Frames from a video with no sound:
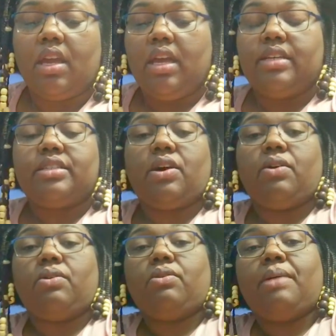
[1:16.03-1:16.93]

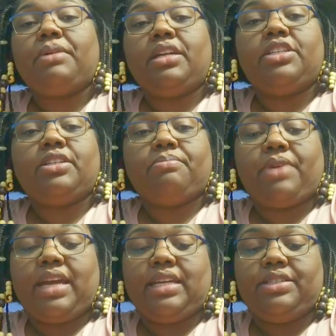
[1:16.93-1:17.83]
So I'm going to jump
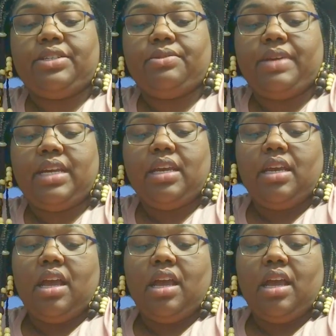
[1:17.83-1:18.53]
right into it.